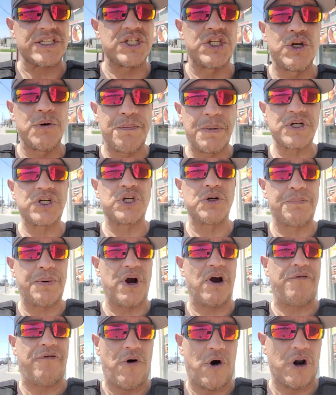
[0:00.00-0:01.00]
Super,
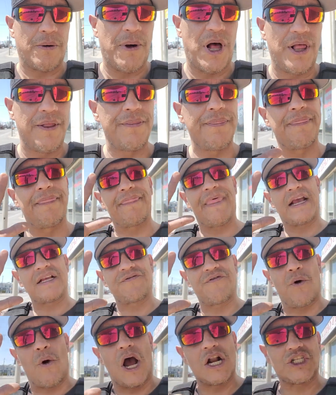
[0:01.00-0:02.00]
super affordable. Thanks
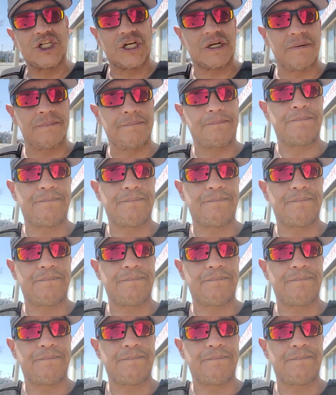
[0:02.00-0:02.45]
for watching.